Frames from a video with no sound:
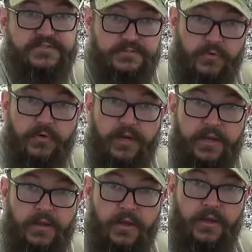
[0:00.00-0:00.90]

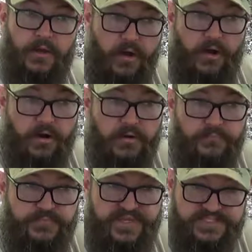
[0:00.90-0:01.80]
story are
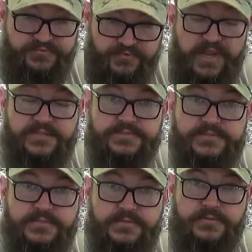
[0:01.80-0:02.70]
his
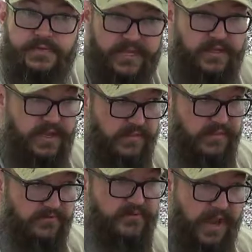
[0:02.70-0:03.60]
friends, like, and
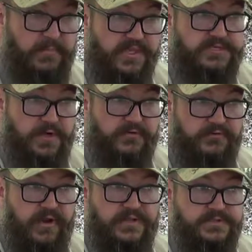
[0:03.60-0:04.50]
their families are
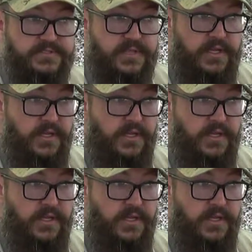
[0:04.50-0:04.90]
friends.